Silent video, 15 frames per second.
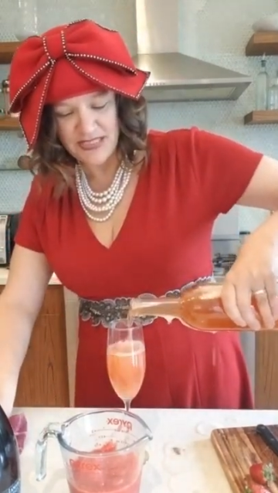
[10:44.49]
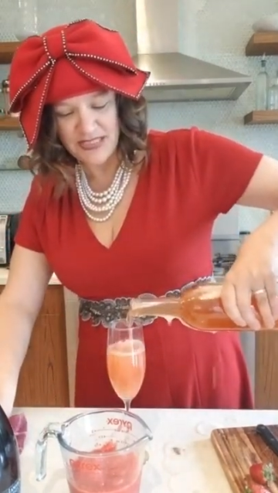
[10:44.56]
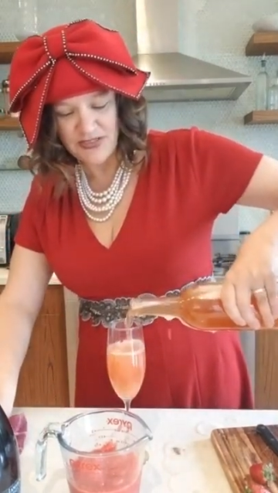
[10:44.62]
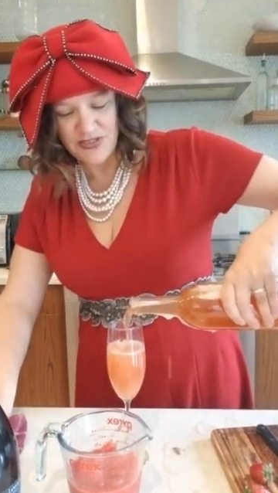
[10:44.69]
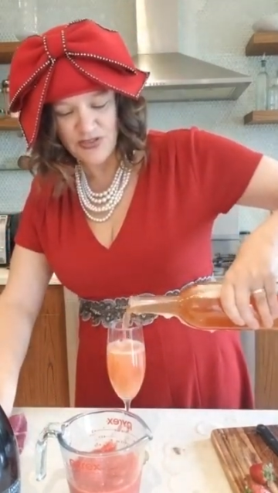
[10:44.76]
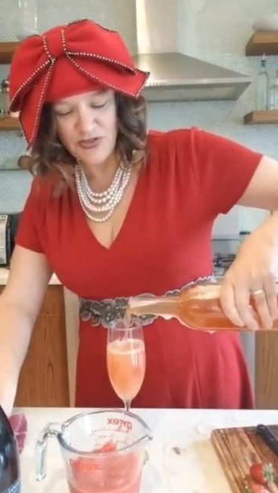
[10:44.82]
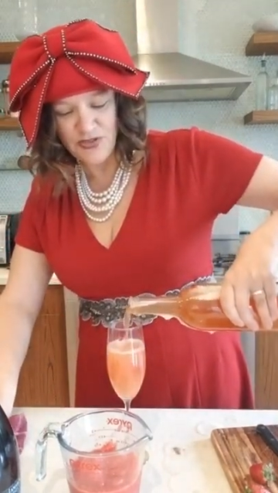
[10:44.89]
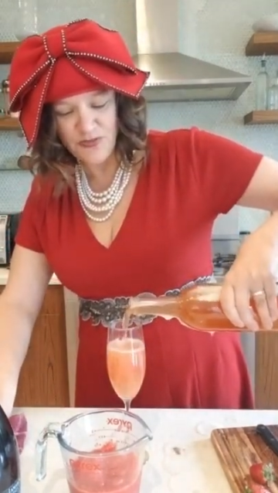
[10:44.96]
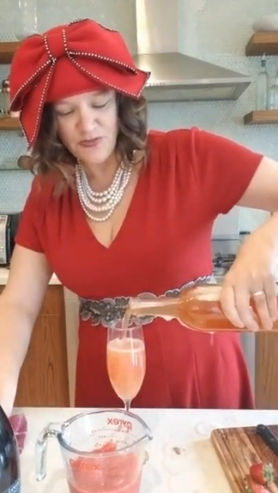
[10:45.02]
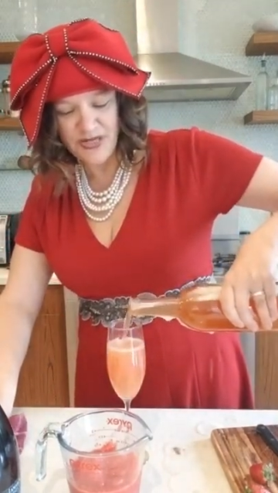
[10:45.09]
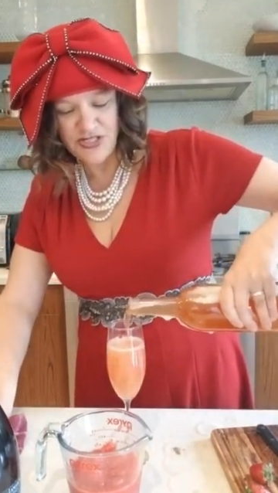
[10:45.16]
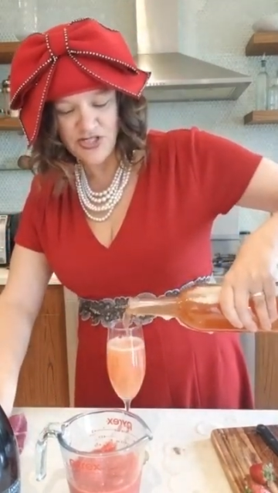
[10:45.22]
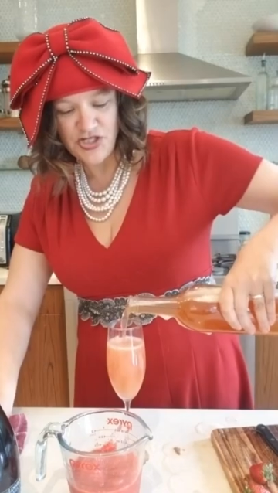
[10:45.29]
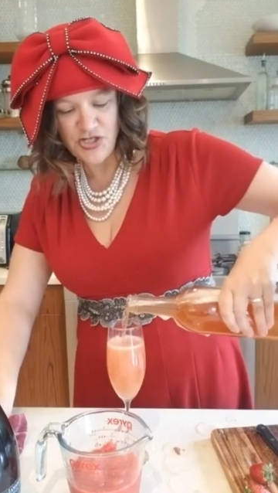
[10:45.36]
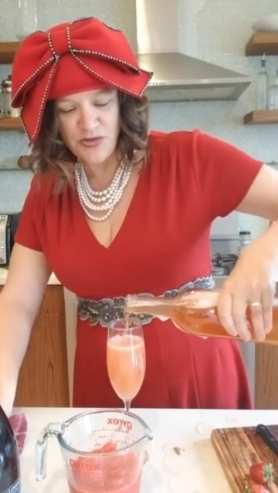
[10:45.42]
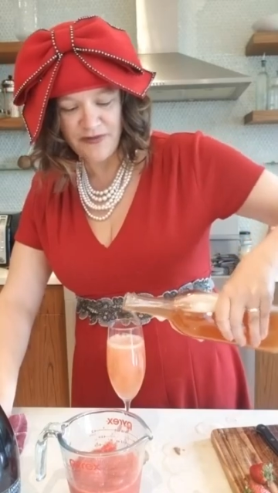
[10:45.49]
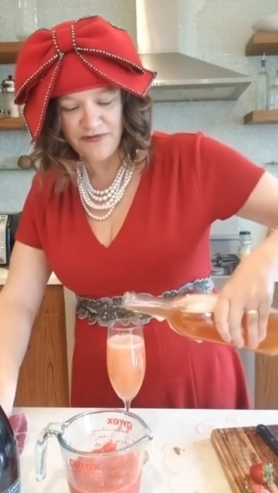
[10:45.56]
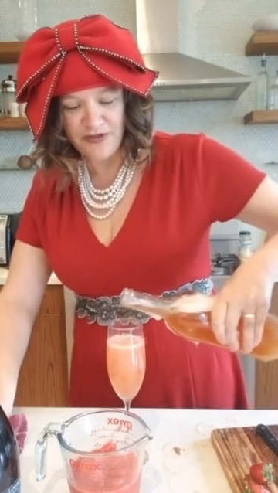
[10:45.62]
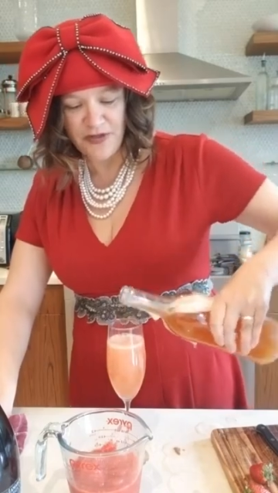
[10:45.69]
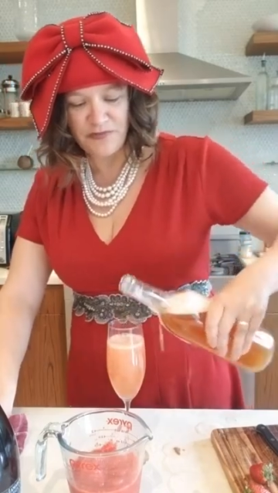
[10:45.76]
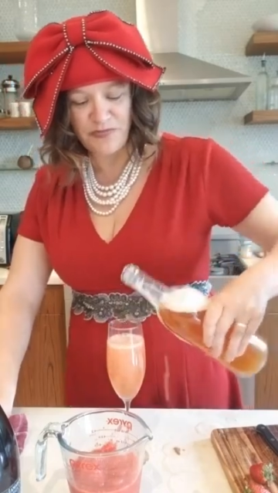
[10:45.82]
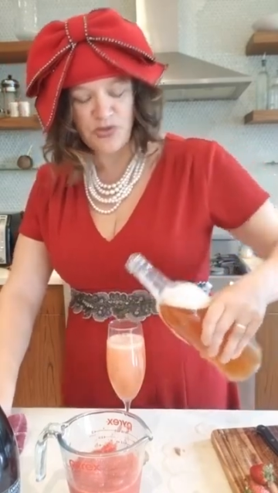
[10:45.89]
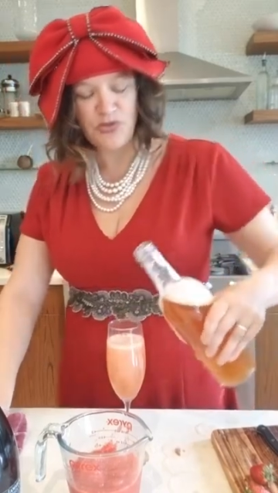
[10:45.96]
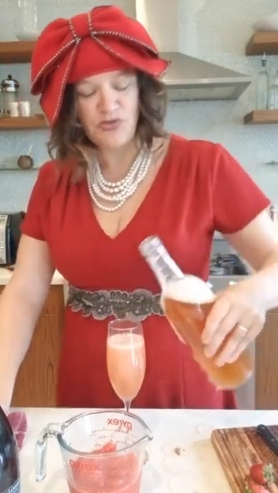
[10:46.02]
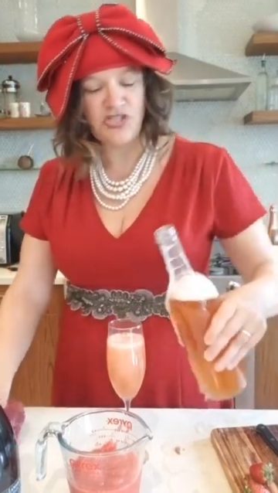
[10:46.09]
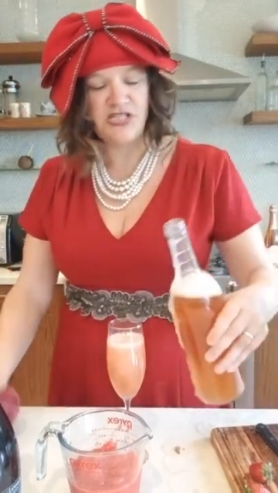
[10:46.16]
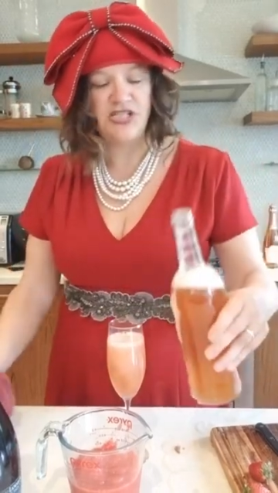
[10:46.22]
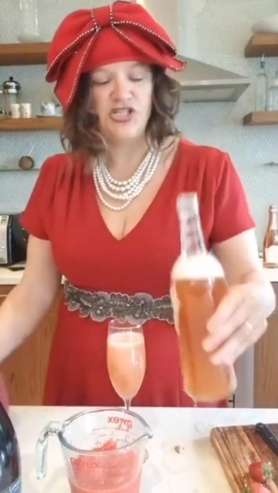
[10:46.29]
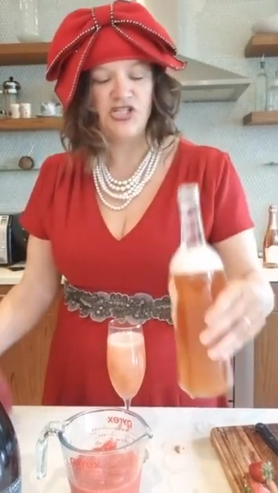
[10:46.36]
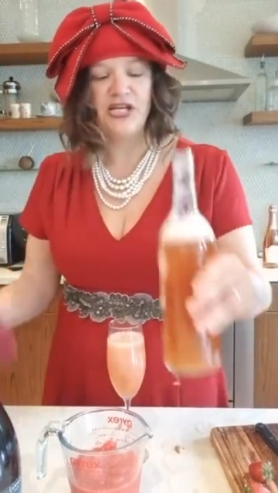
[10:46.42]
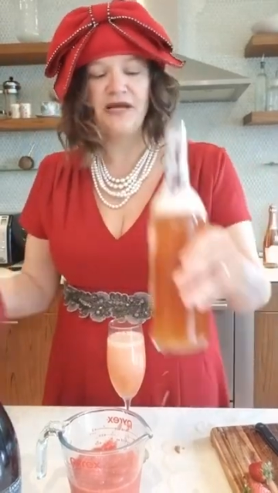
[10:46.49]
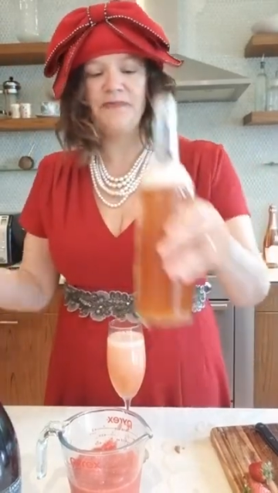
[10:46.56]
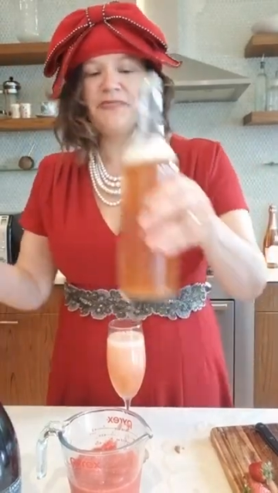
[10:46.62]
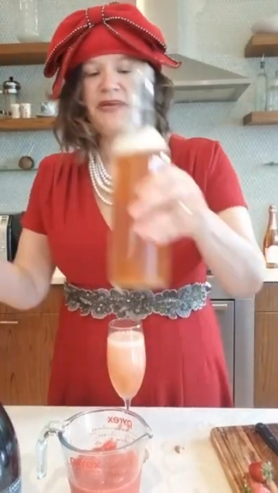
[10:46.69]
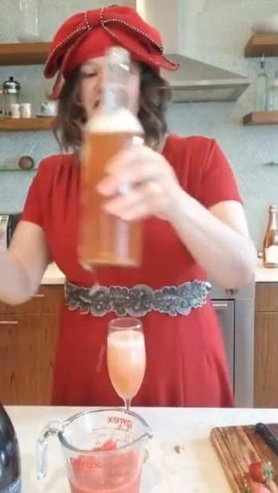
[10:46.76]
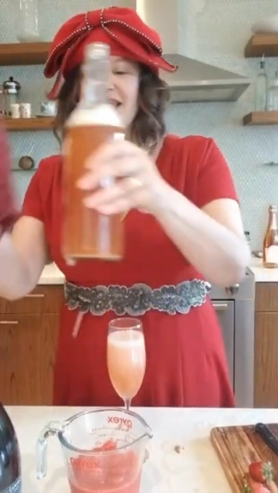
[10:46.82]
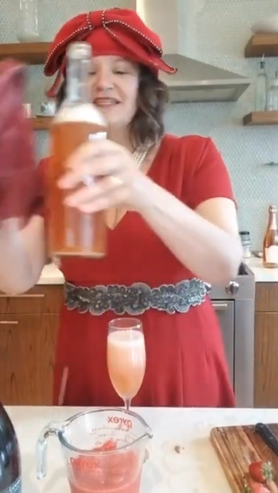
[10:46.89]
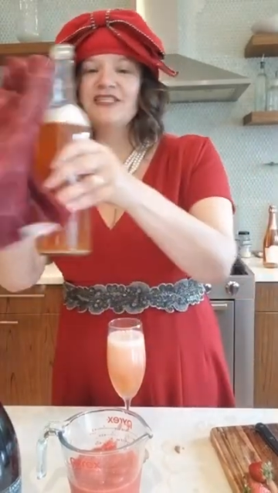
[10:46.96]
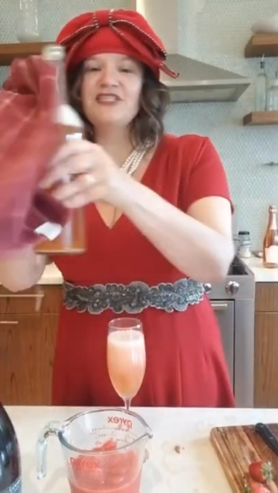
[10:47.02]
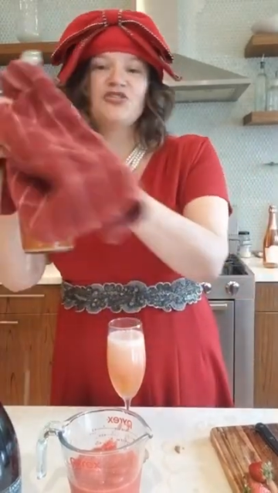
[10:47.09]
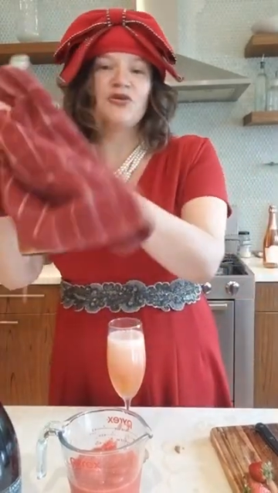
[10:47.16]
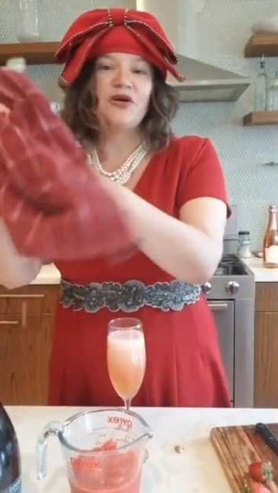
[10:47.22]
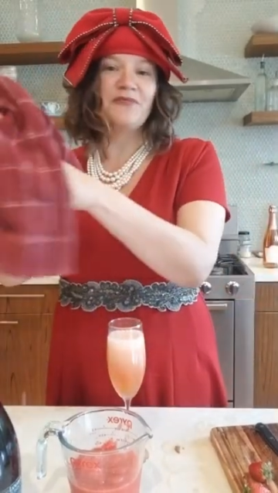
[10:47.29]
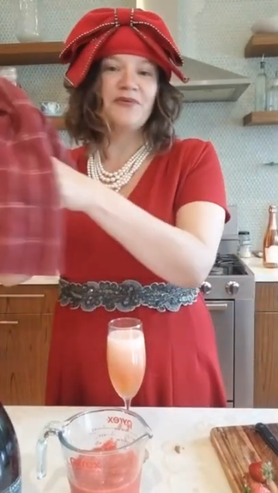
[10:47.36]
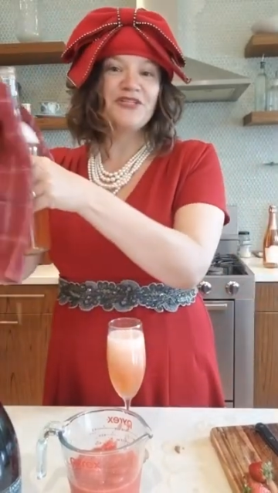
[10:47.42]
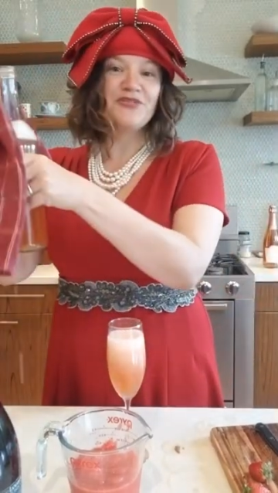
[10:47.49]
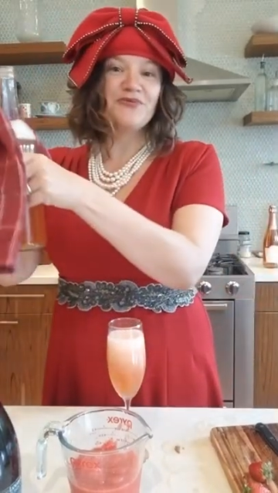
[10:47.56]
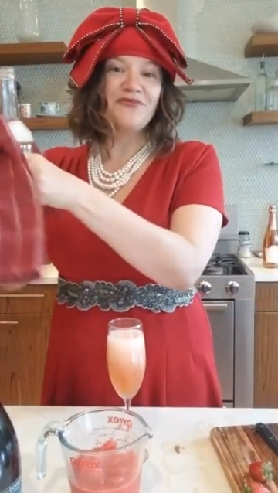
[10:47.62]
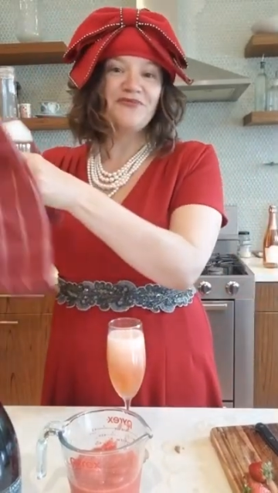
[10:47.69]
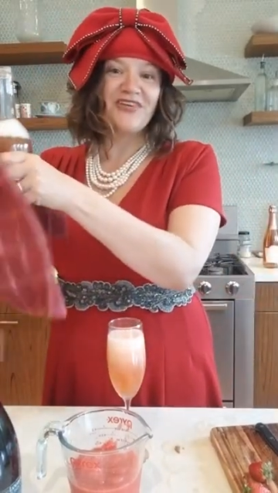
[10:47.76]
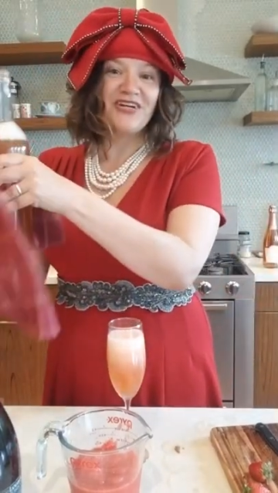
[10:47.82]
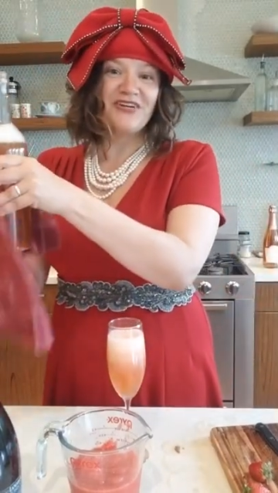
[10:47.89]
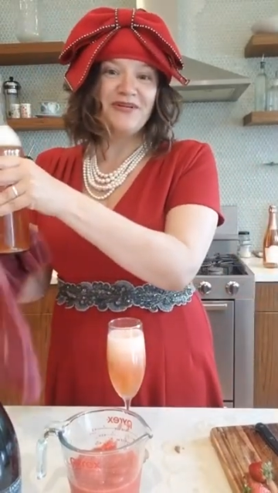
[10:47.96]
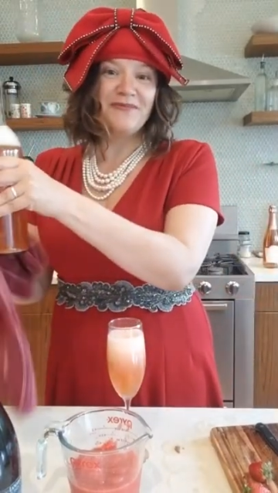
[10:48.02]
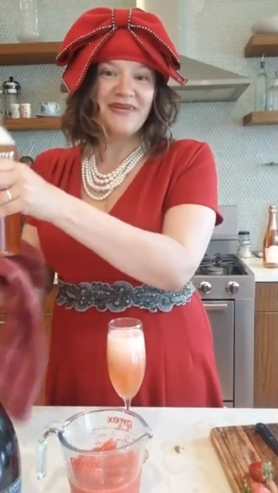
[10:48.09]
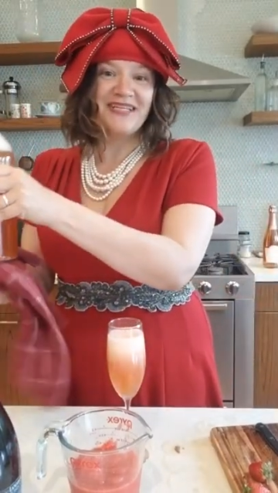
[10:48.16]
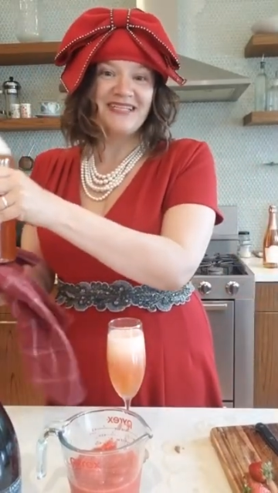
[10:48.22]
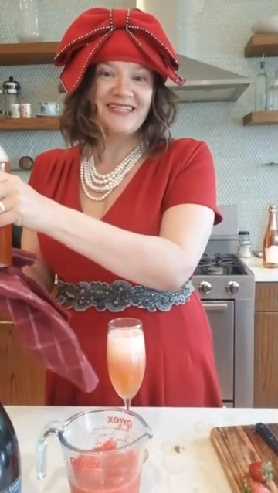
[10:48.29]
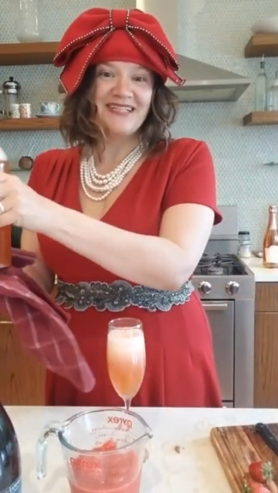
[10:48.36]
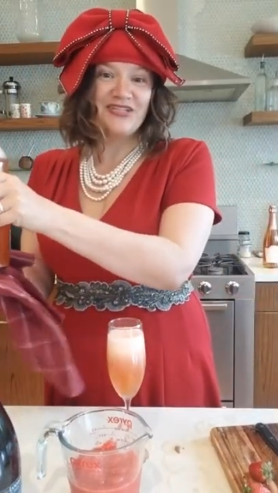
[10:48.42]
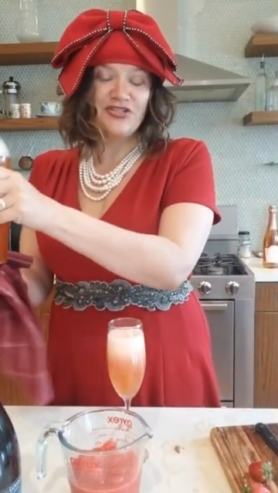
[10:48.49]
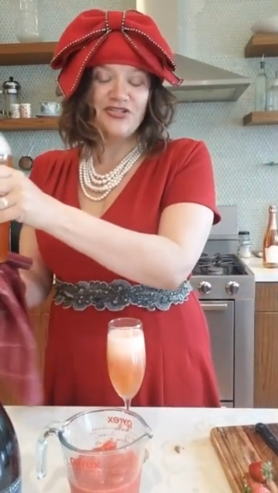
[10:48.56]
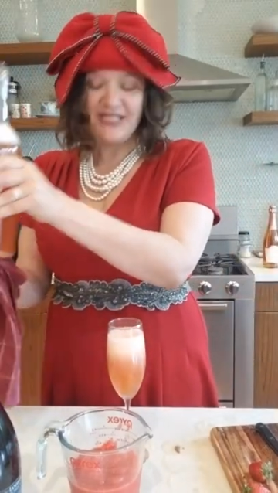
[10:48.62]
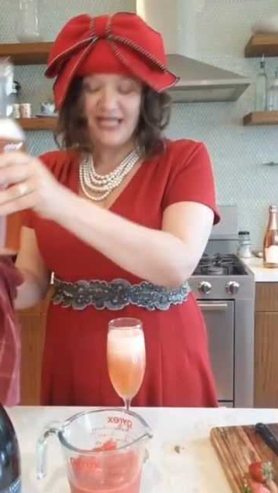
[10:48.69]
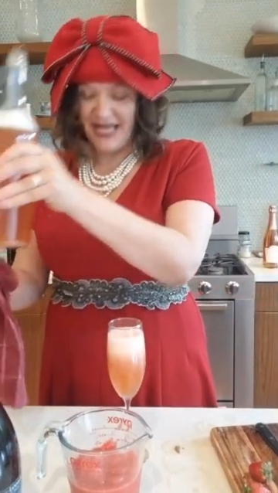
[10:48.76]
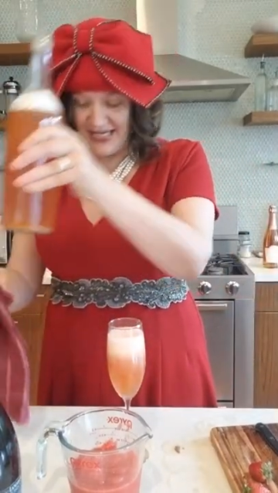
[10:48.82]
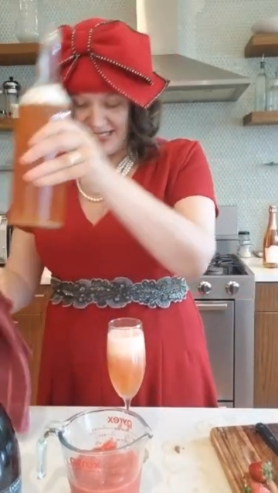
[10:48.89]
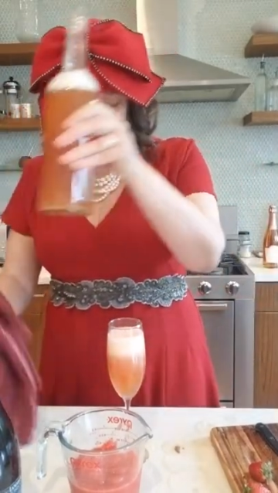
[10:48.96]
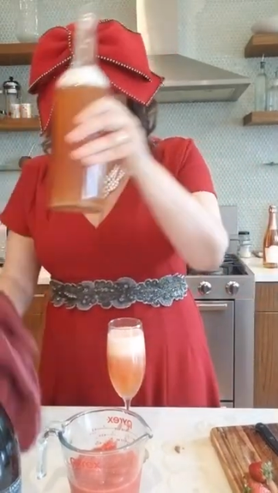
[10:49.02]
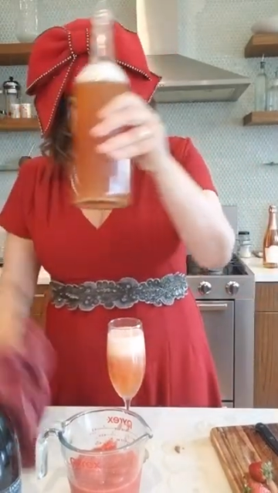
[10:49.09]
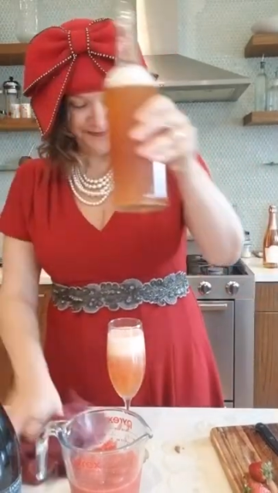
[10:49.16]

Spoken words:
So your ratio of kombucha to champagne to strawberries will vary based on your taste.